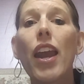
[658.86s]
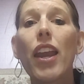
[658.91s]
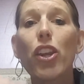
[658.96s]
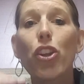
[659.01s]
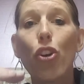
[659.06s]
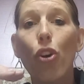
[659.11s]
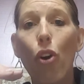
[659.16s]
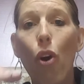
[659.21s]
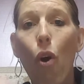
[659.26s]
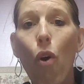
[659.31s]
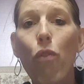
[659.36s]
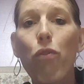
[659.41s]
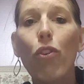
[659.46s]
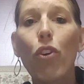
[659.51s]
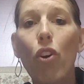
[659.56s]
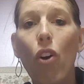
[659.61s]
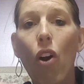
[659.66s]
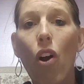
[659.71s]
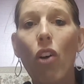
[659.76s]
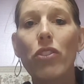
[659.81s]
your
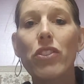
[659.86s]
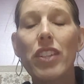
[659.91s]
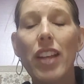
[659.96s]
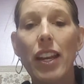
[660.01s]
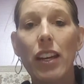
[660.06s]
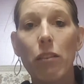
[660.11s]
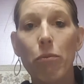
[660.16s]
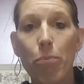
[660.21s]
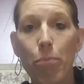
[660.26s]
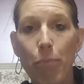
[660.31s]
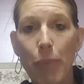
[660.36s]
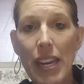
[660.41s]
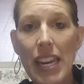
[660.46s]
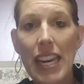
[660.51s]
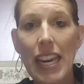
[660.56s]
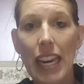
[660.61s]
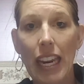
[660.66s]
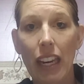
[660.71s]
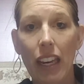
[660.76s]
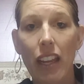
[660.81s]
overall state of
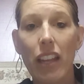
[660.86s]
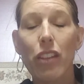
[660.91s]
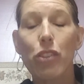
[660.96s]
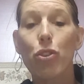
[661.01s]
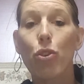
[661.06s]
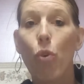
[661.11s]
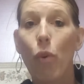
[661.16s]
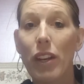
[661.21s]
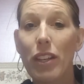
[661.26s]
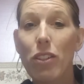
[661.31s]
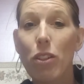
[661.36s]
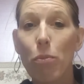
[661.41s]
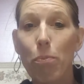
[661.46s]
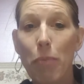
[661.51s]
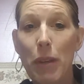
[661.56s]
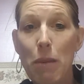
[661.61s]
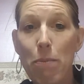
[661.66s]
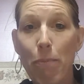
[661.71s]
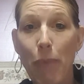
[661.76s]
being is going to be